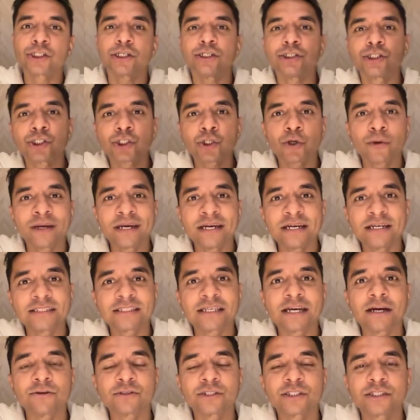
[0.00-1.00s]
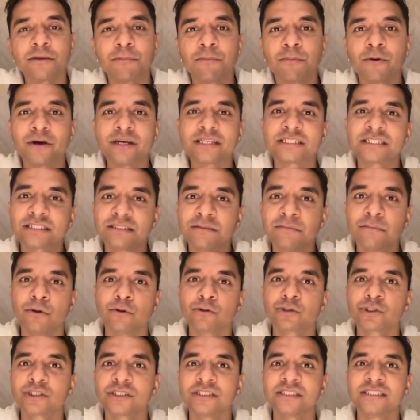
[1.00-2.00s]
showing us how suppressed
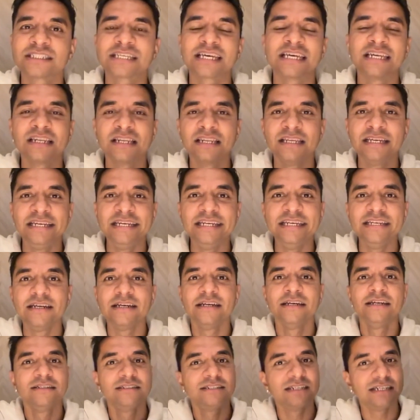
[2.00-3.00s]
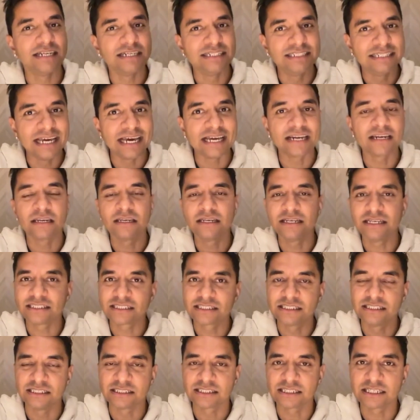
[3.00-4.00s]
emotions can lead to the
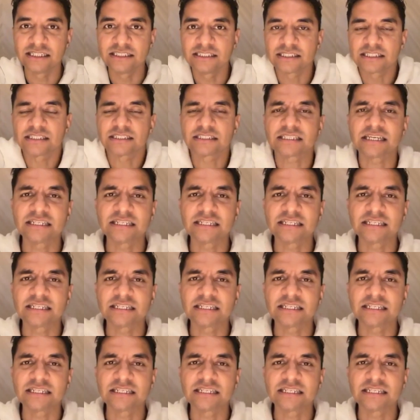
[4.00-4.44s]
deadliest diseases.